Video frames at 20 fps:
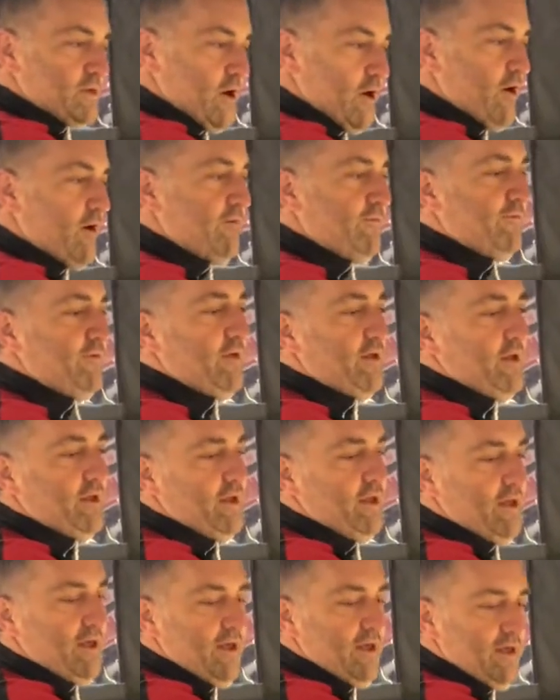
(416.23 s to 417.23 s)

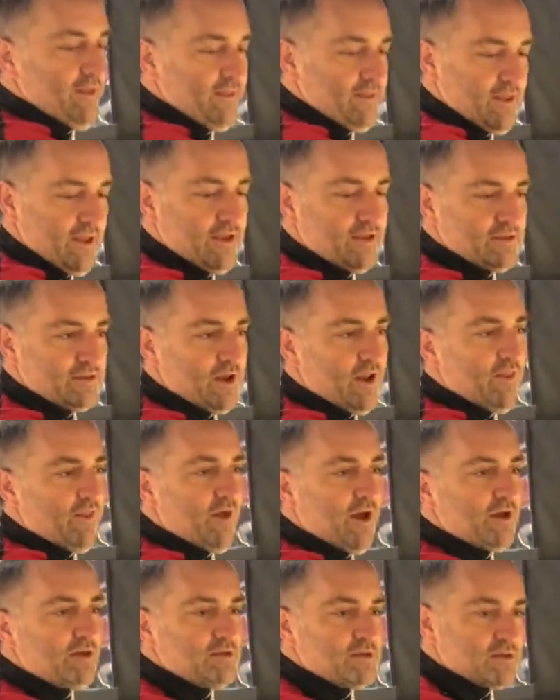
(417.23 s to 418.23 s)
coffee, things like that.